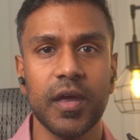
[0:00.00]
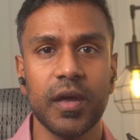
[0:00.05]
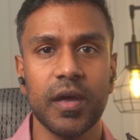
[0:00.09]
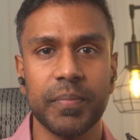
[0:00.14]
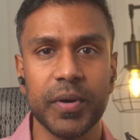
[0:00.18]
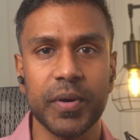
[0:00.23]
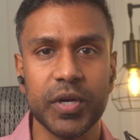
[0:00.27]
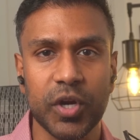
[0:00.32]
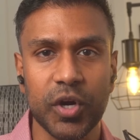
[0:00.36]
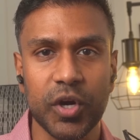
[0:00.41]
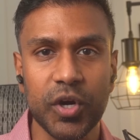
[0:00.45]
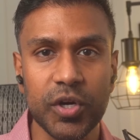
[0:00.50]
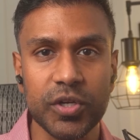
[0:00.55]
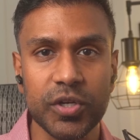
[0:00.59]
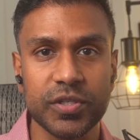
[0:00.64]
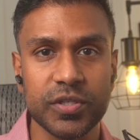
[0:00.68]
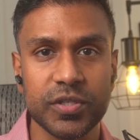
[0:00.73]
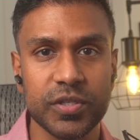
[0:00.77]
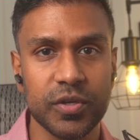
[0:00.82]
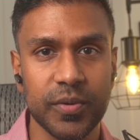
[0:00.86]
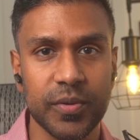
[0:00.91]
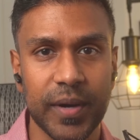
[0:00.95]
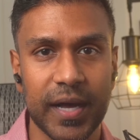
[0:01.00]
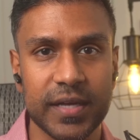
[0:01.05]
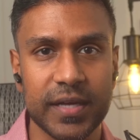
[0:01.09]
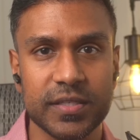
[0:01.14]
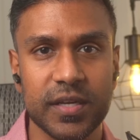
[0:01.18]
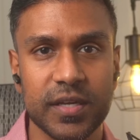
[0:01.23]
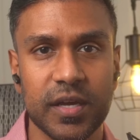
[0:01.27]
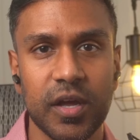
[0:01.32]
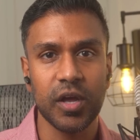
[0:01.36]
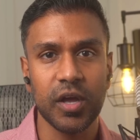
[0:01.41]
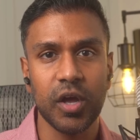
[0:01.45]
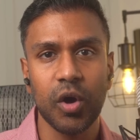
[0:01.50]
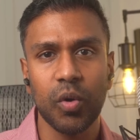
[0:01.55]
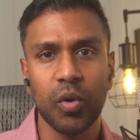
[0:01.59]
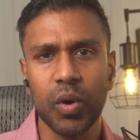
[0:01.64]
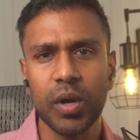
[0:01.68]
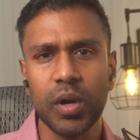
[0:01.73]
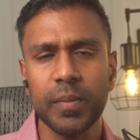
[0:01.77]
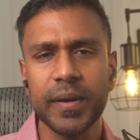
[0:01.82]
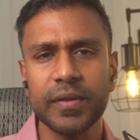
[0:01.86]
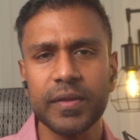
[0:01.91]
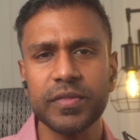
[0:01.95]
But Kurt, you ask,
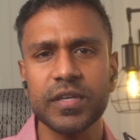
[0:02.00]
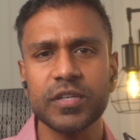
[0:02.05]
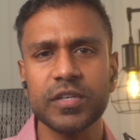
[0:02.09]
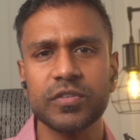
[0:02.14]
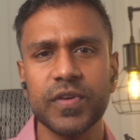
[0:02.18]
what about these